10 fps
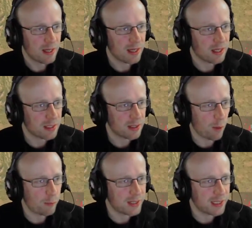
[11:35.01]
And it's
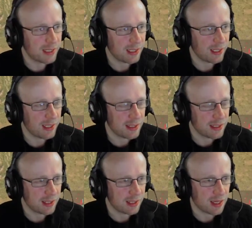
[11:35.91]
not particularly
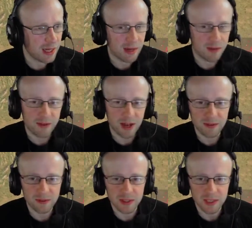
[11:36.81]
easy
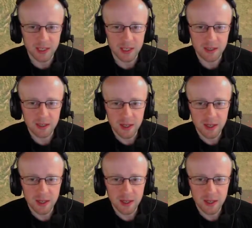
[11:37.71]
fight for us here.